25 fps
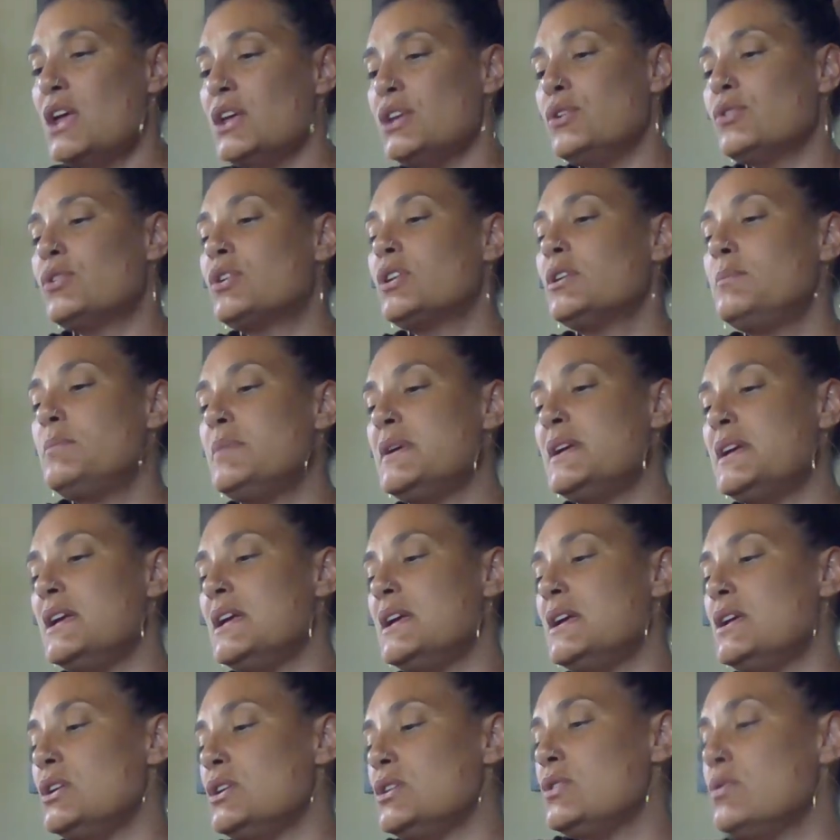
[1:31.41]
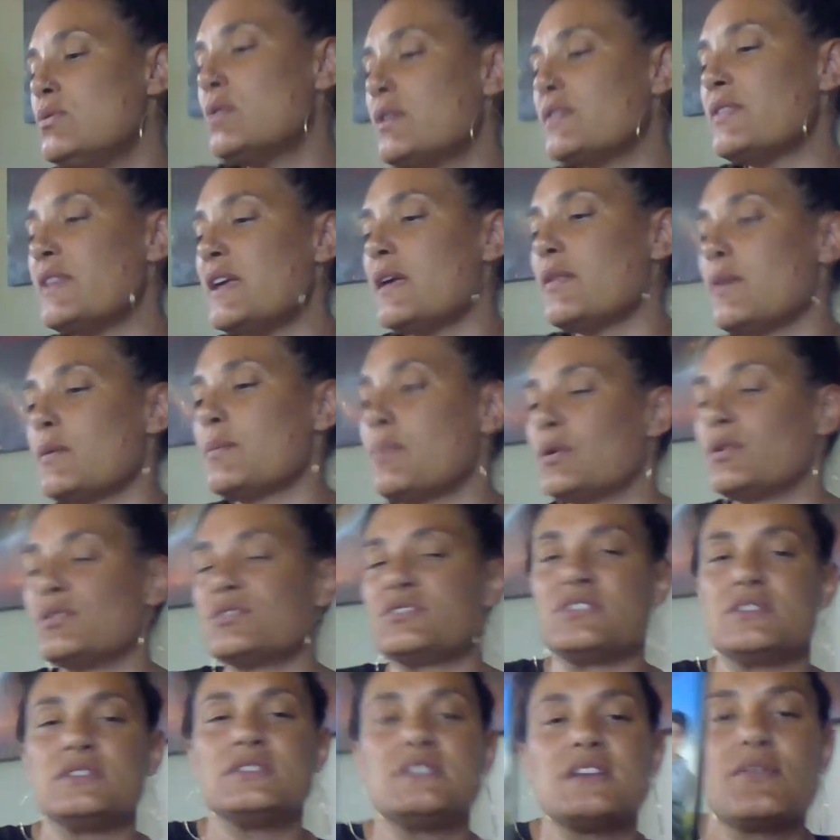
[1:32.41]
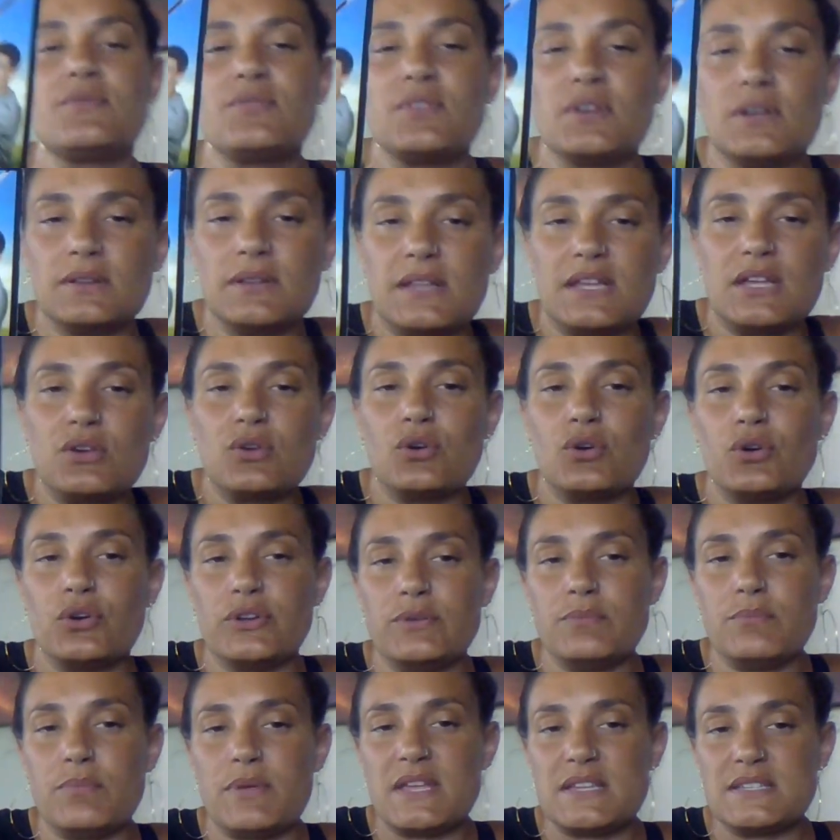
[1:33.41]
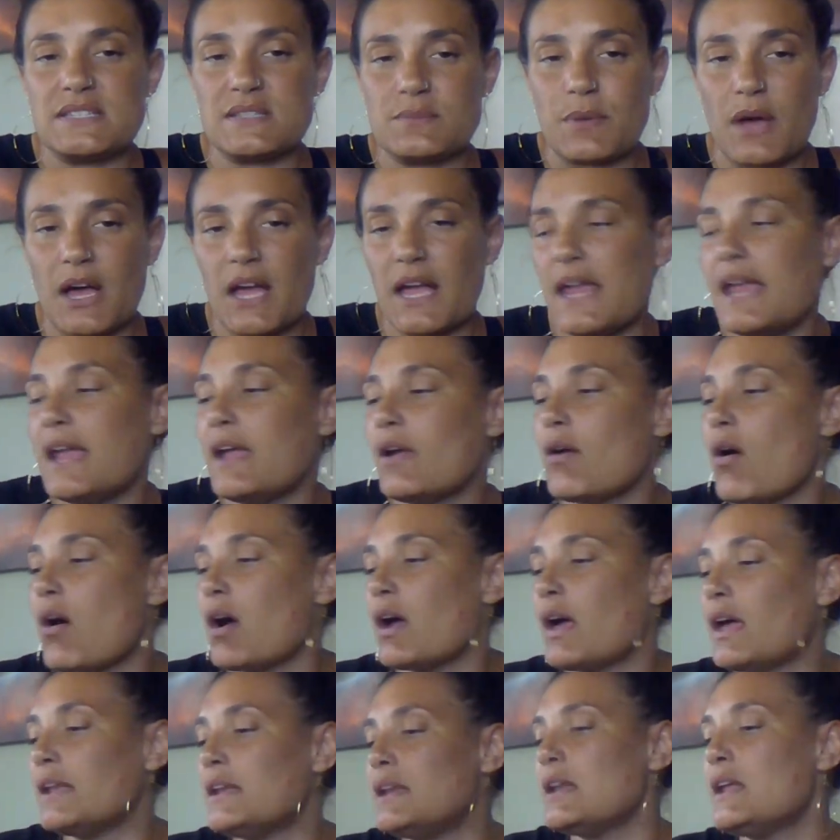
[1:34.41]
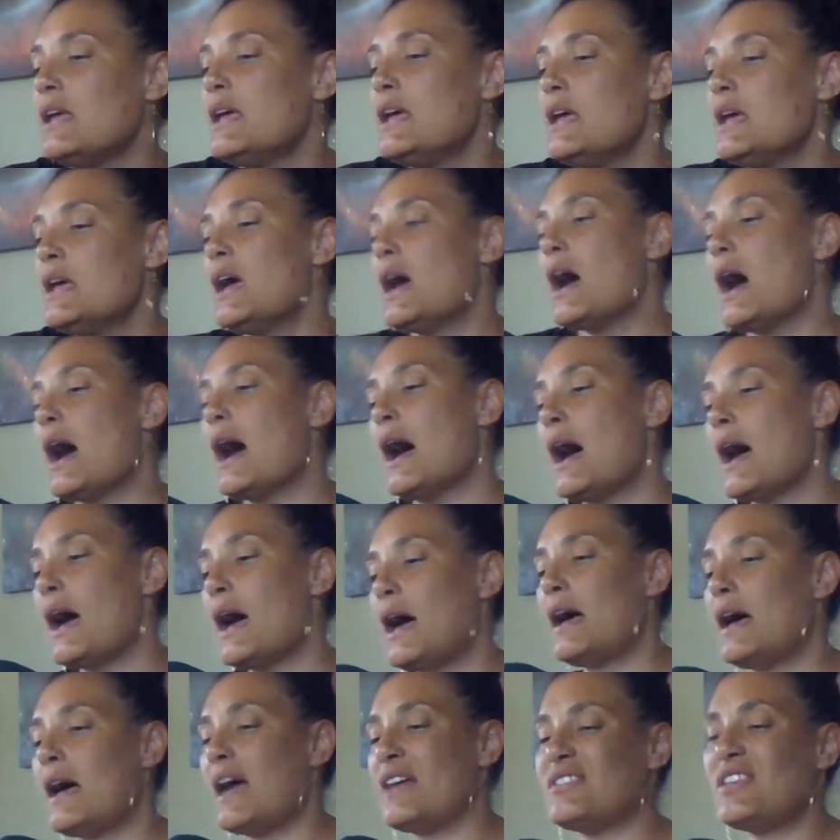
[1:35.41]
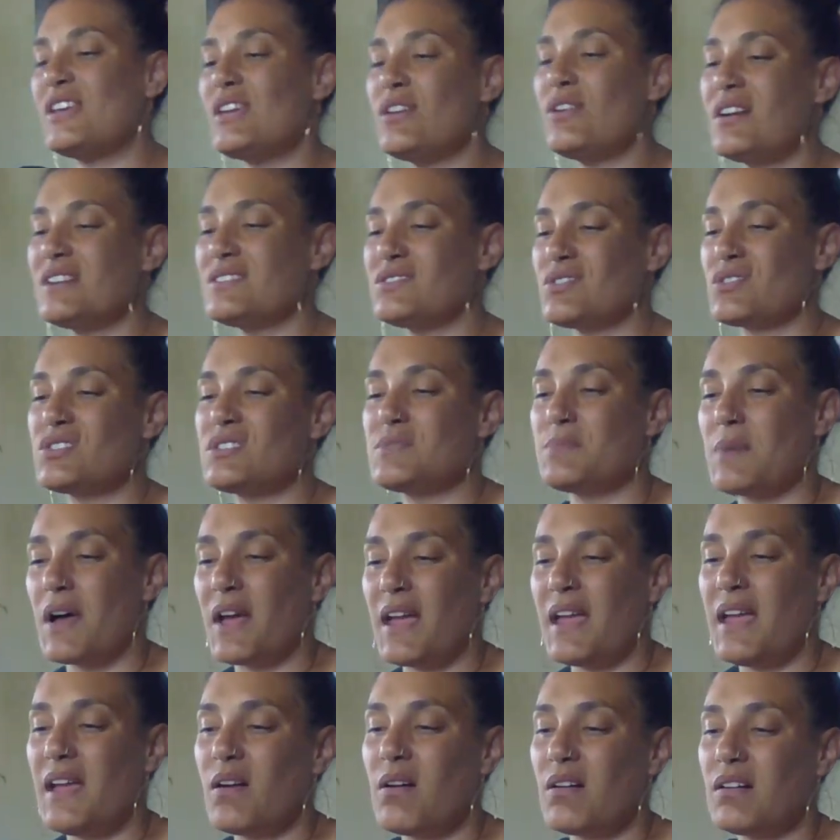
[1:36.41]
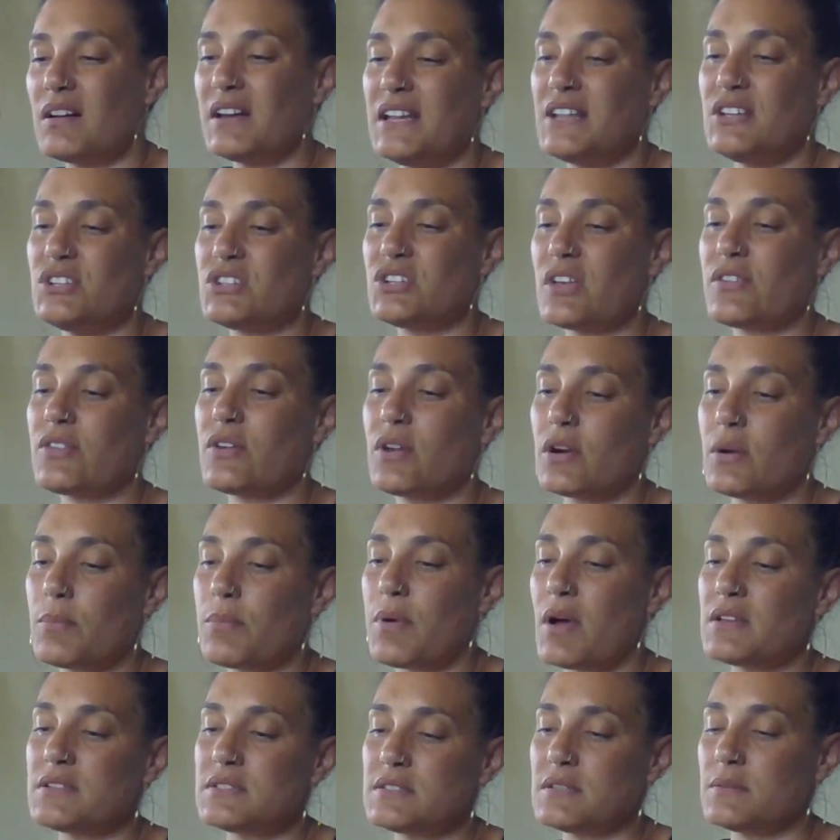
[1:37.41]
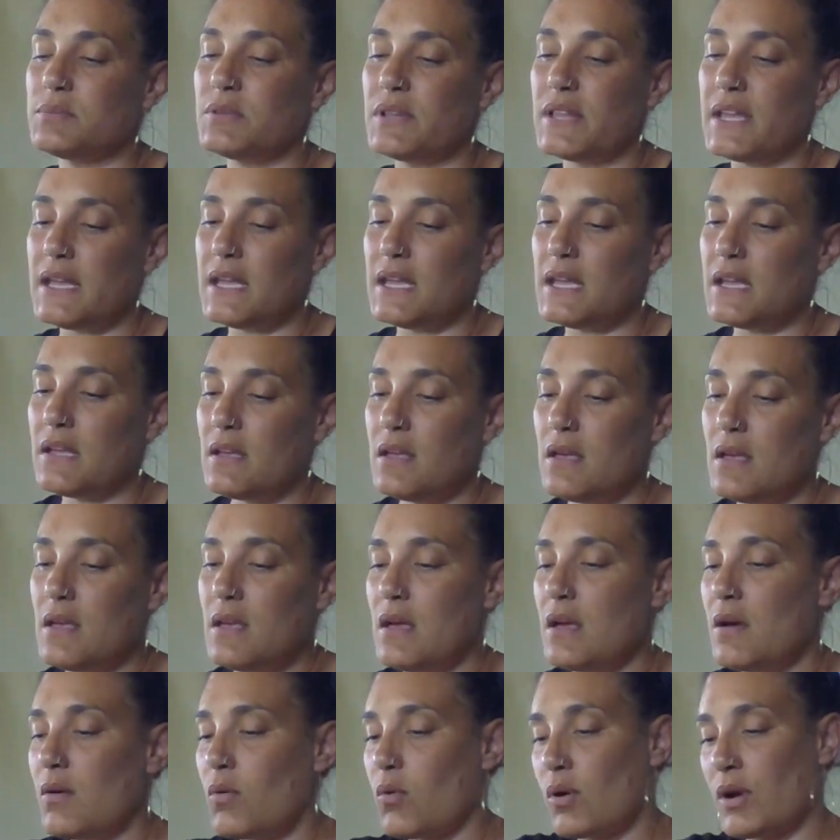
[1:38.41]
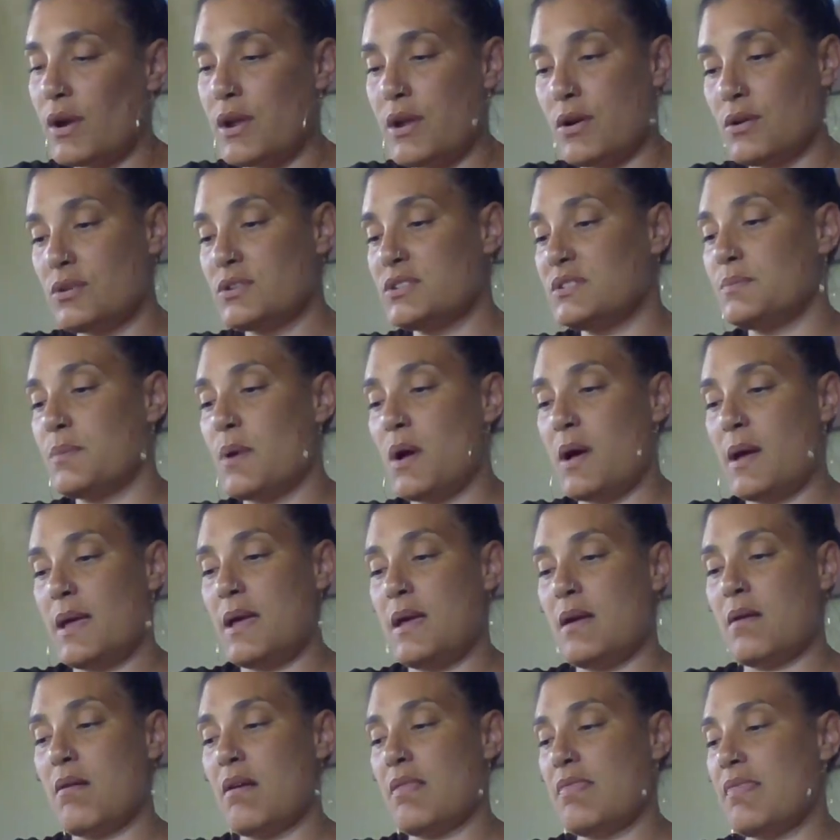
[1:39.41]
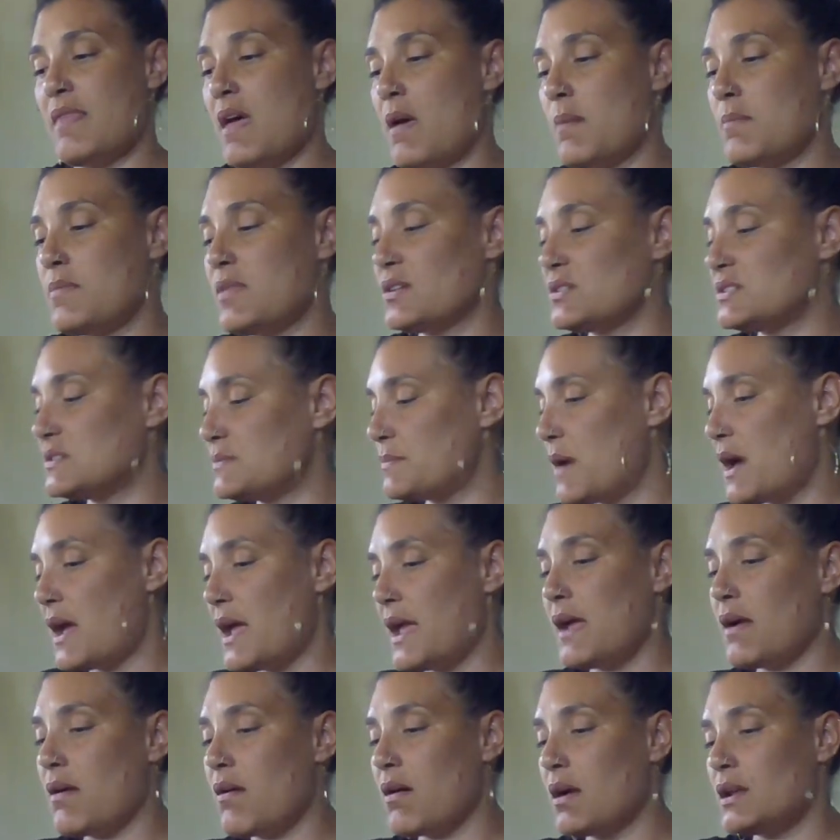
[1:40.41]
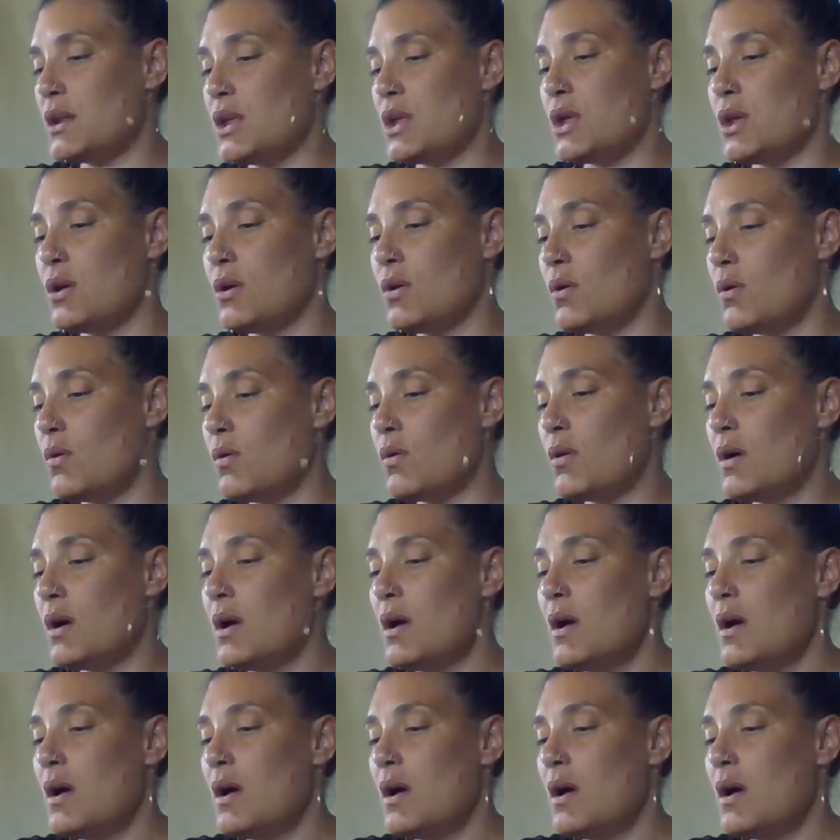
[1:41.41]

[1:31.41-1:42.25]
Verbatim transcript: You could be, you or the other person definitely could be spying on, uh, I think you guys are spying on each other possibly, or you're spying on them, they're spying on you.